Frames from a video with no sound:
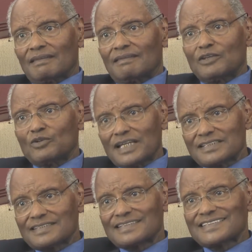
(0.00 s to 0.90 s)
The
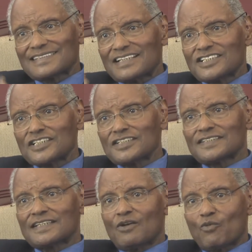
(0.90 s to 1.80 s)
United States sanctions
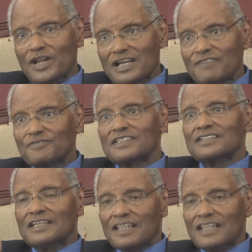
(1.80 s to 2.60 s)
were lifted